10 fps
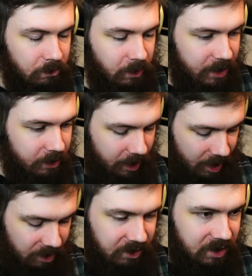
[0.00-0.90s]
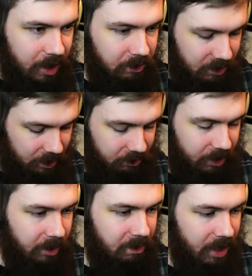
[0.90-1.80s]
Right here I have the same sound that
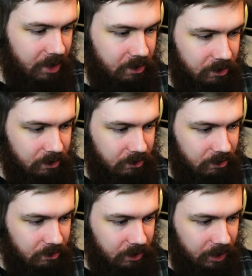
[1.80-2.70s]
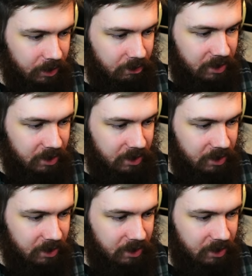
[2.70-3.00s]
I made at the